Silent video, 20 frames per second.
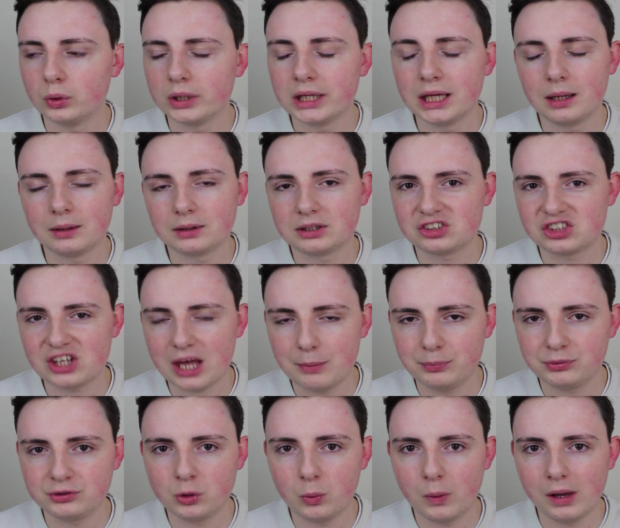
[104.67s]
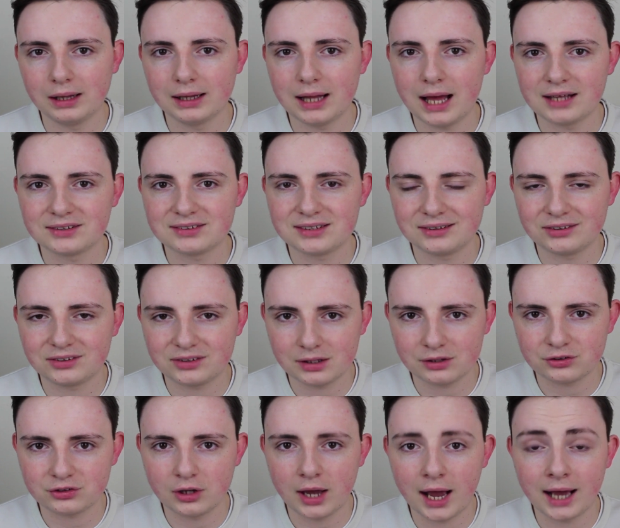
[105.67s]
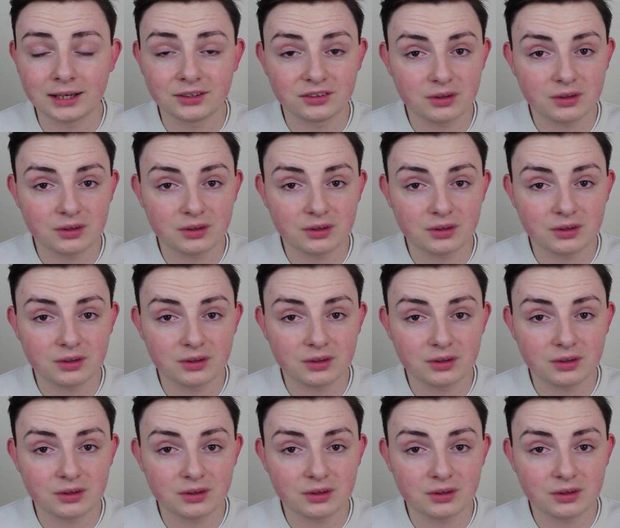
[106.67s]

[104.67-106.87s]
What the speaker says: he accepts Noelle as his sister and